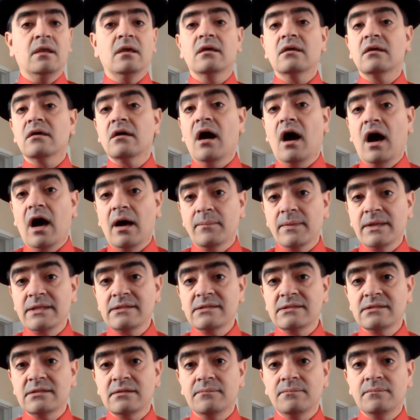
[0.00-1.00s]

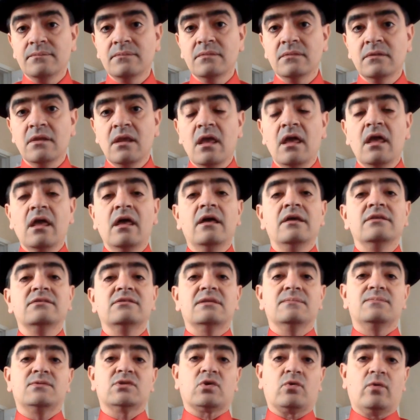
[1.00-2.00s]
comment,
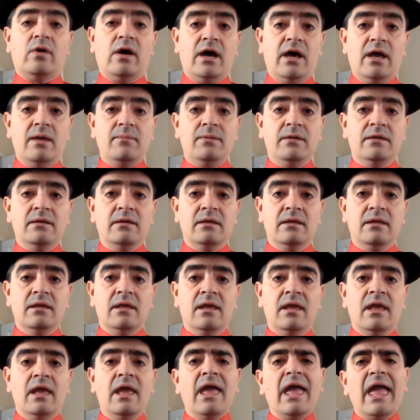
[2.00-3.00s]
subscribe,
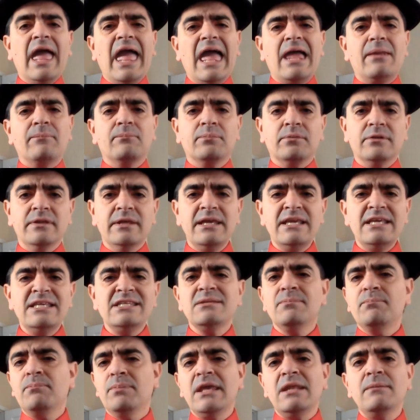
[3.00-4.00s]
and
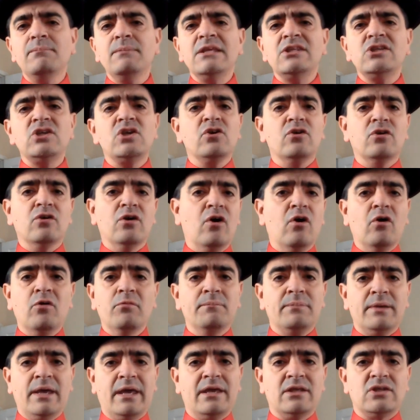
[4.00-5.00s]
please pin me to your
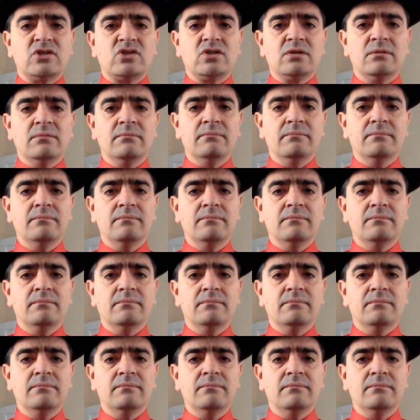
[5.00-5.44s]
homepage.